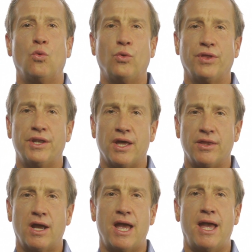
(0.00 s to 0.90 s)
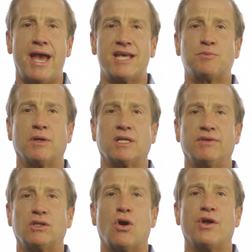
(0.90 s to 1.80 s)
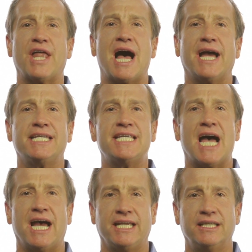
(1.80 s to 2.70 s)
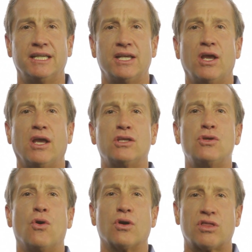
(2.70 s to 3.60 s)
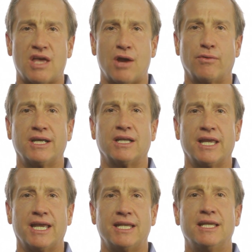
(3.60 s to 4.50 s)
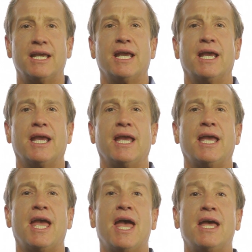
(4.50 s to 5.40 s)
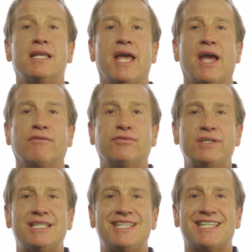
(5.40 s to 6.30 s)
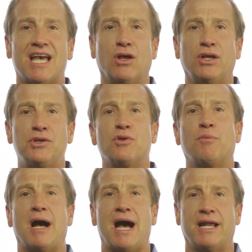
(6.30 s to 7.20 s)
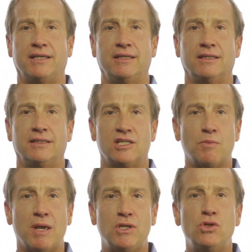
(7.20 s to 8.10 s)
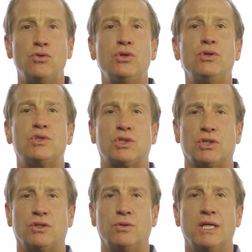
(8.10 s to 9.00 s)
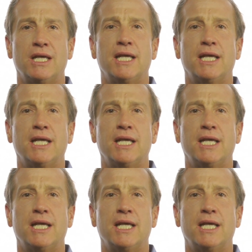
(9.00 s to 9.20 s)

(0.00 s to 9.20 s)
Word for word: with another aspect of it called iodide. Your thyroid gland and every cell in your body, this might be new news to you,